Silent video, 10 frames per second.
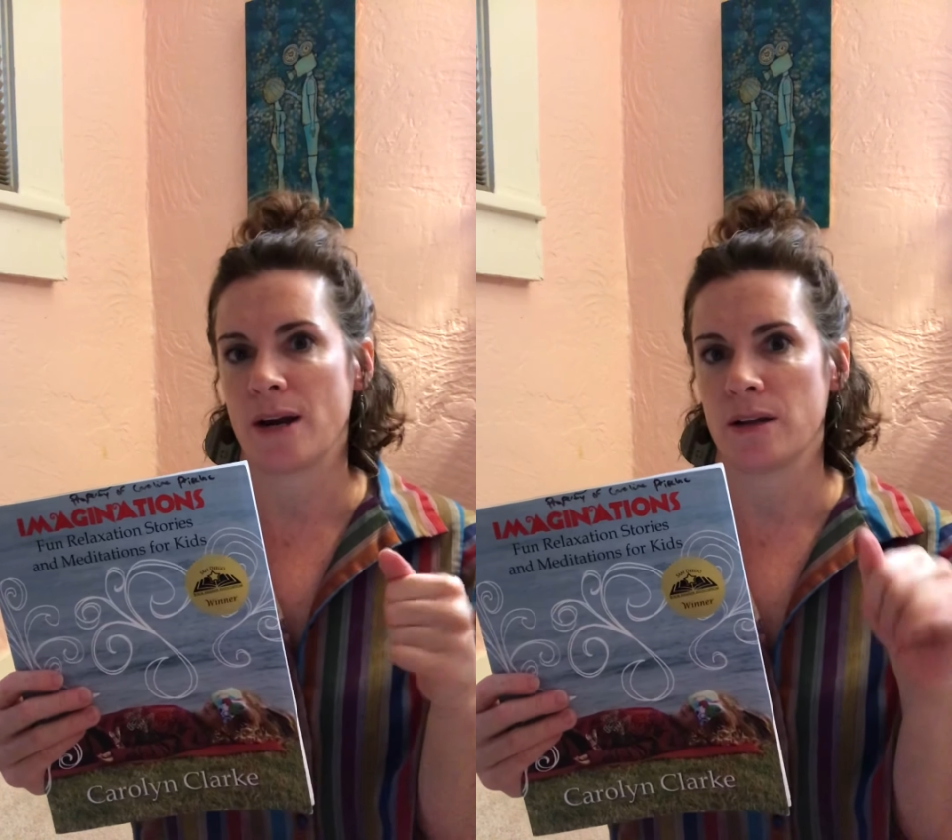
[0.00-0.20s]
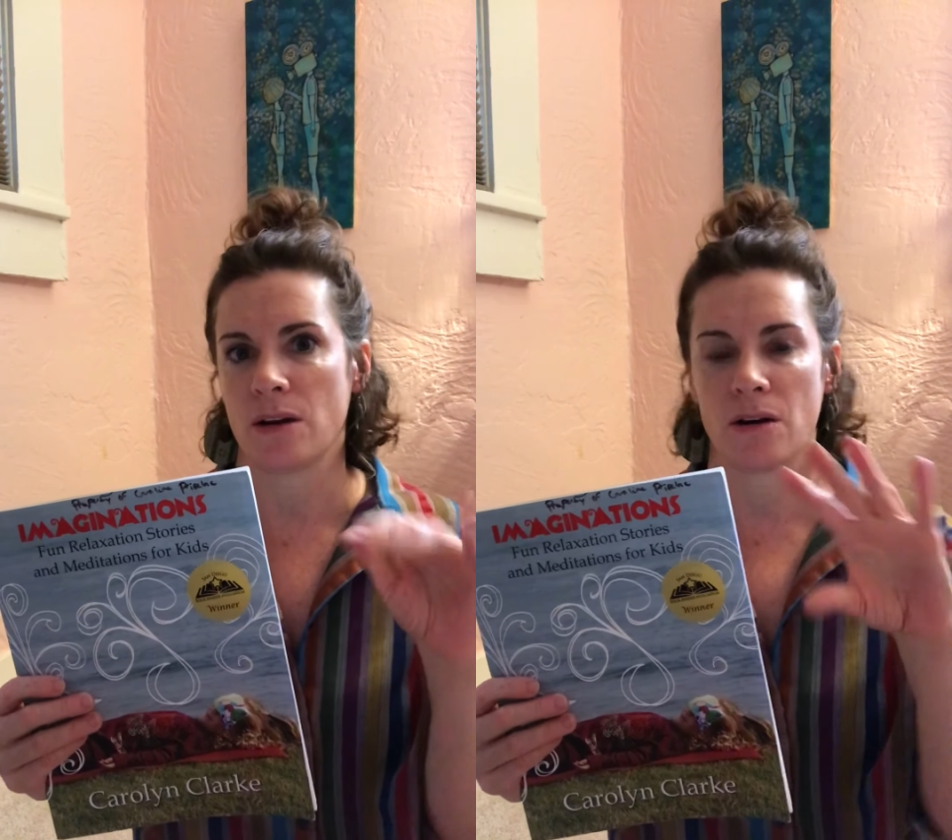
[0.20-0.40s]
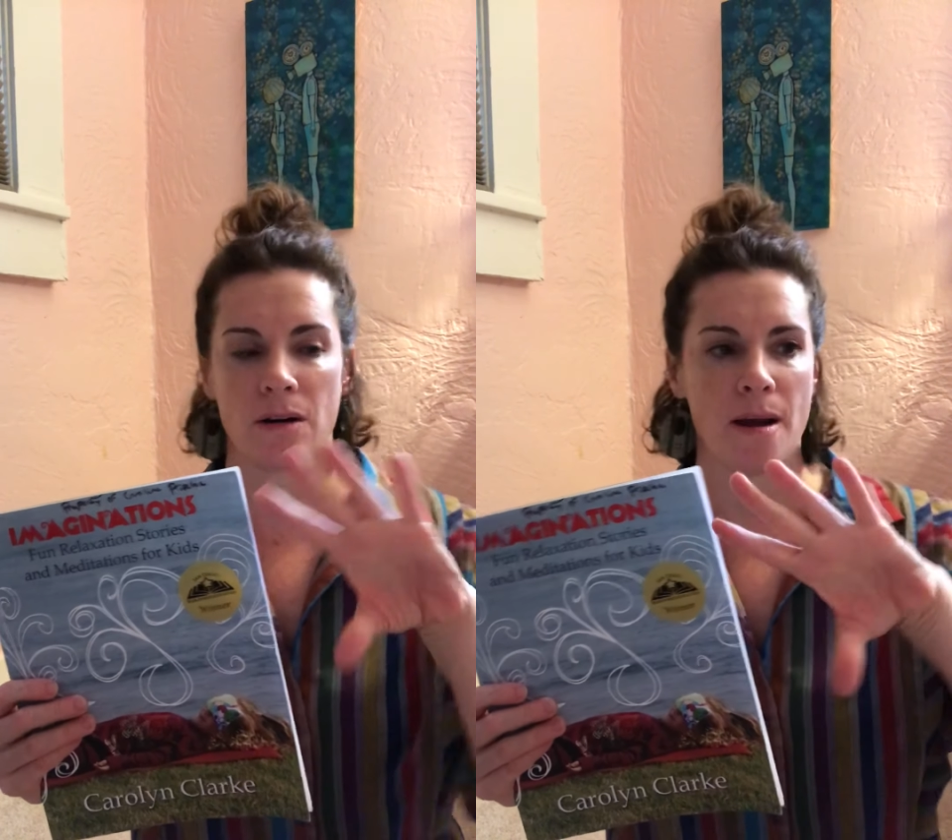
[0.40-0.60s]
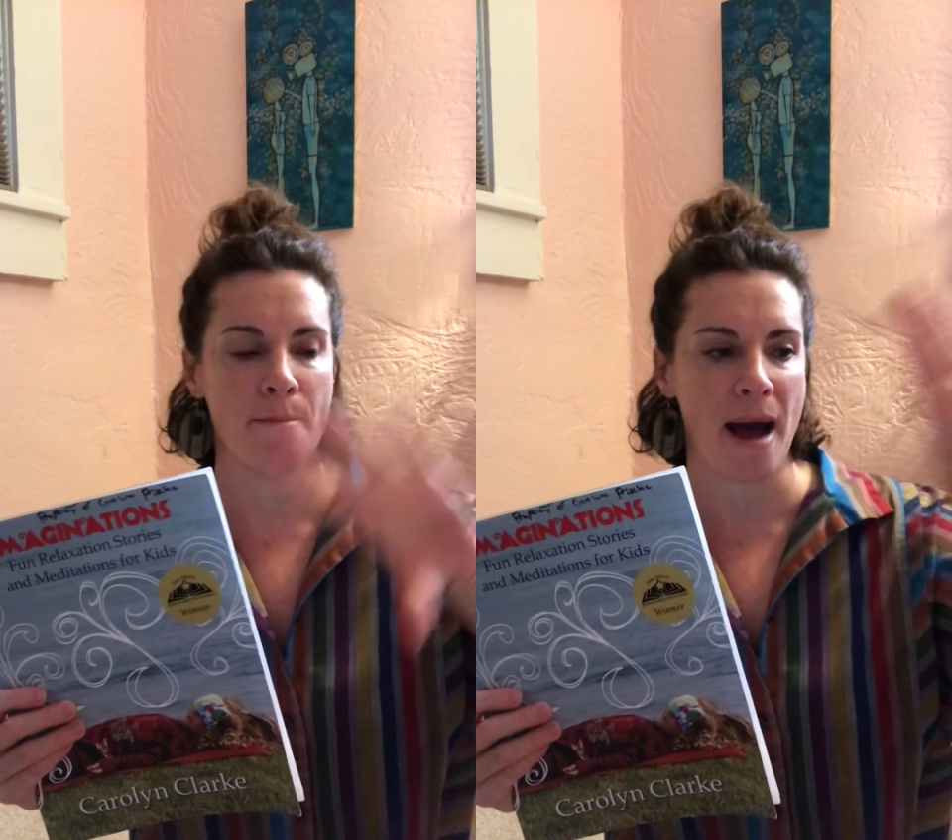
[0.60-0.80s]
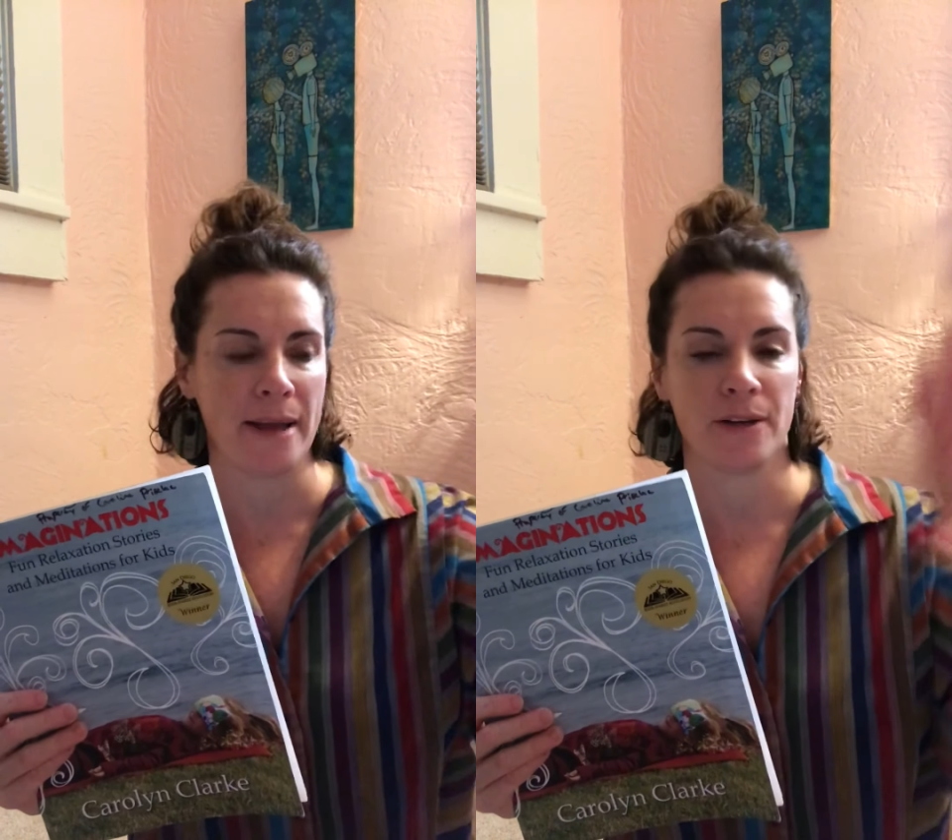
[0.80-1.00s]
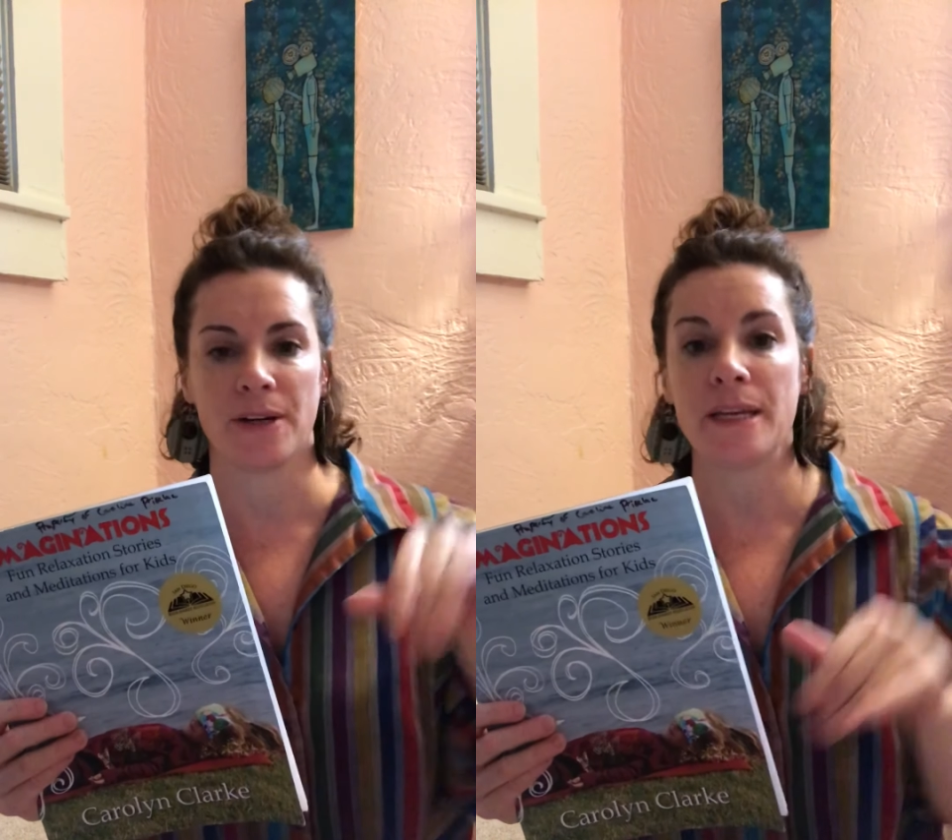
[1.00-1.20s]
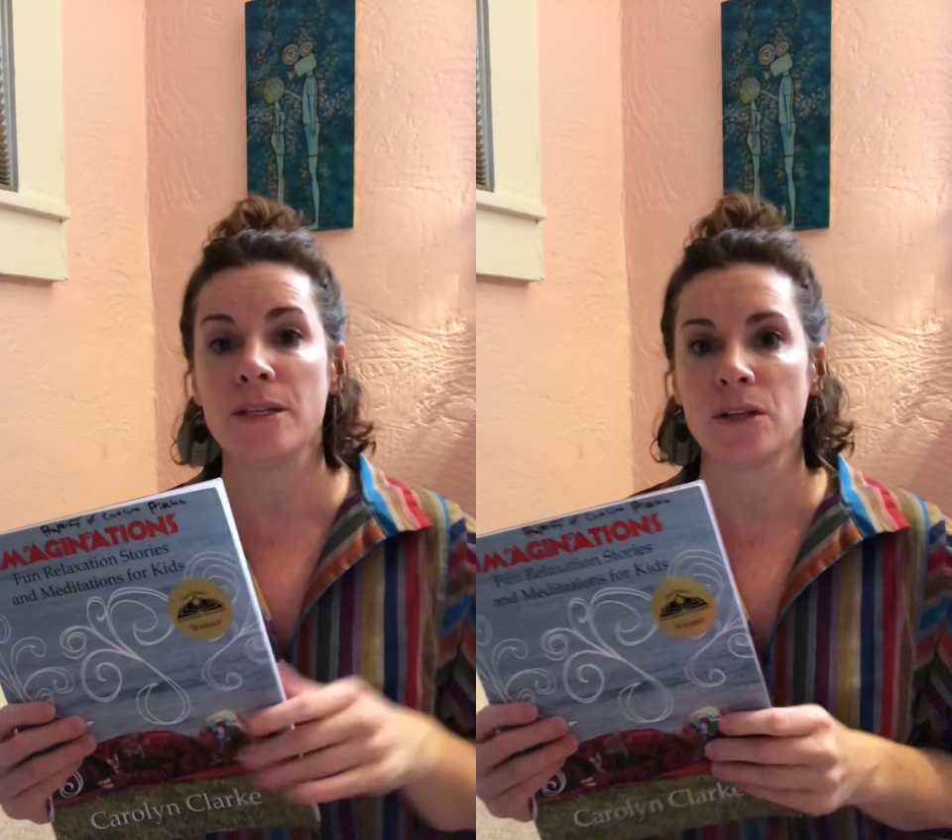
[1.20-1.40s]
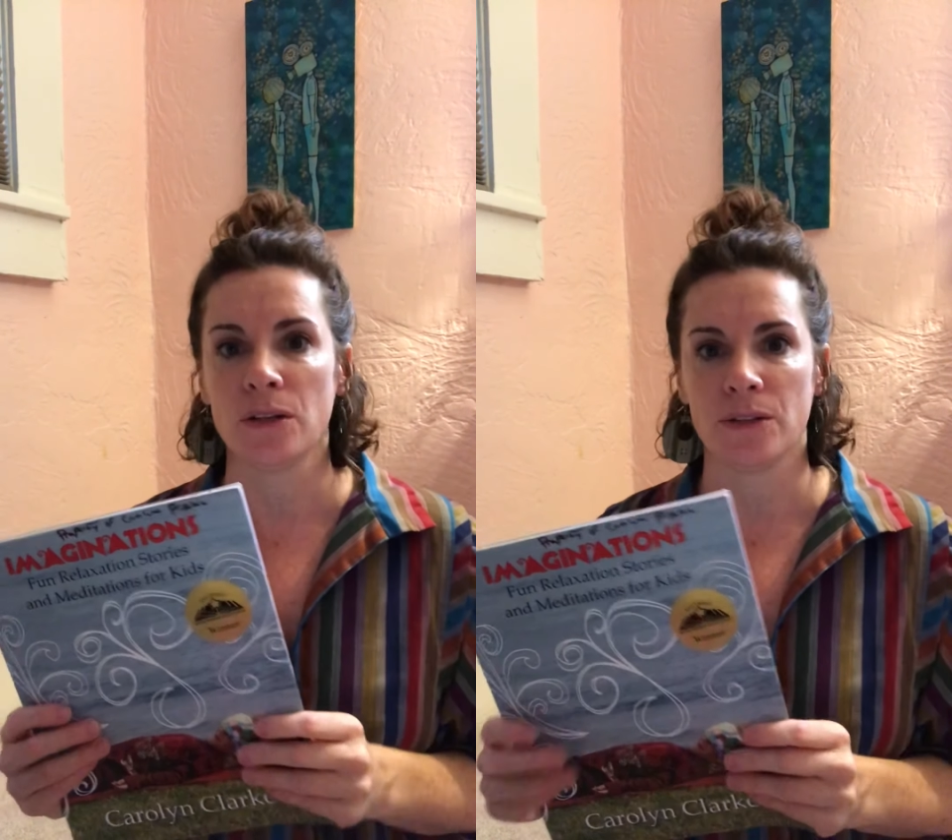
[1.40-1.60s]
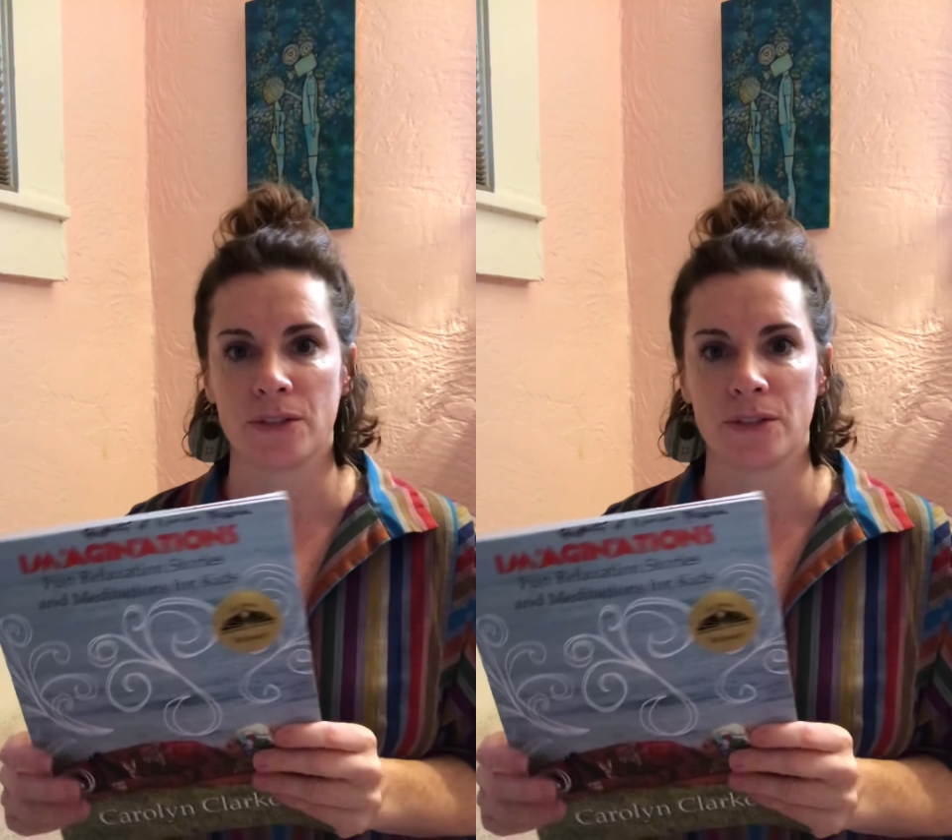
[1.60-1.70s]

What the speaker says: you're by your easel,